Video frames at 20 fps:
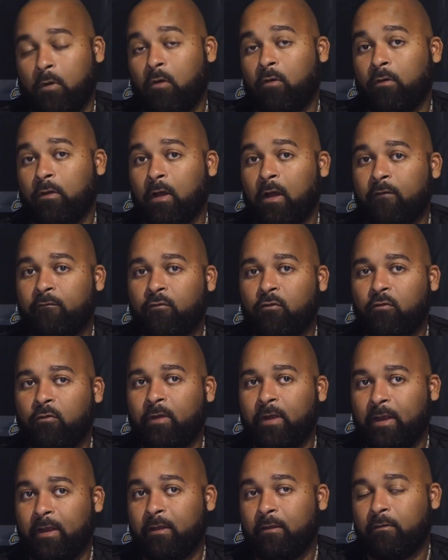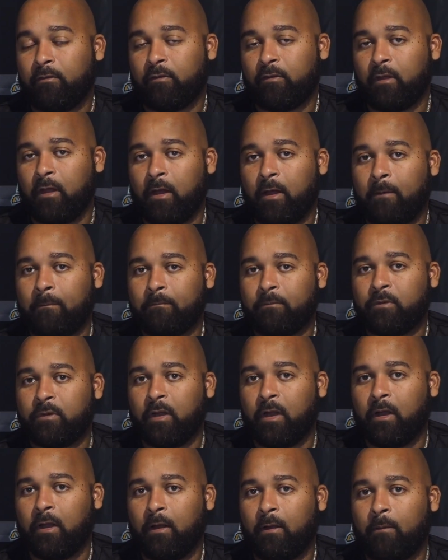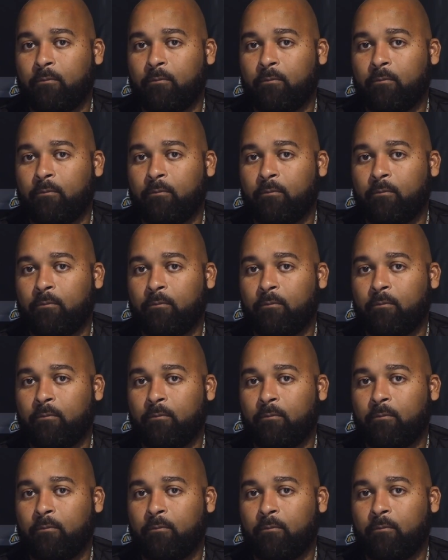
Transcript: Olaf, who is the